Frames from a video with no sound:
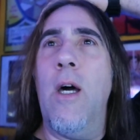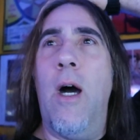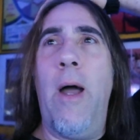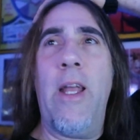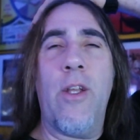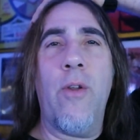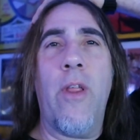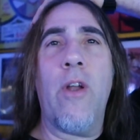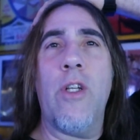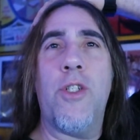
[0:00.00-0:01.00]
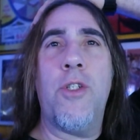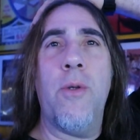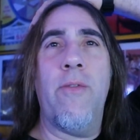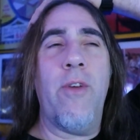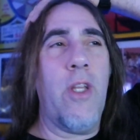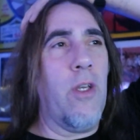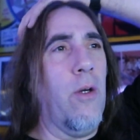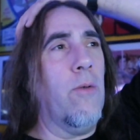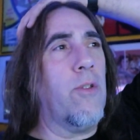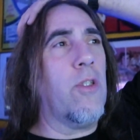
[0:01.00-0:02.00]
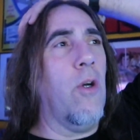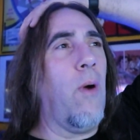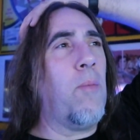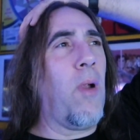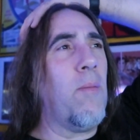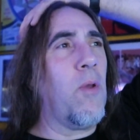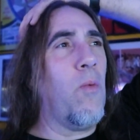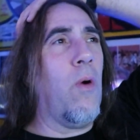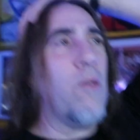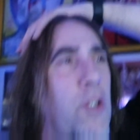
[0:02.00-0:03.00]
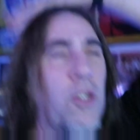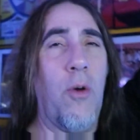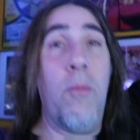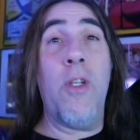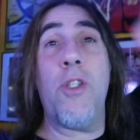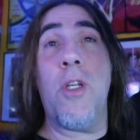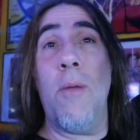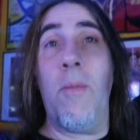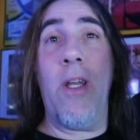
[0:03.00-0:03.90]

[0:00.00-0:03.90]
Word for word: I had to go there and shoot a video, so I probably won't show Michigan,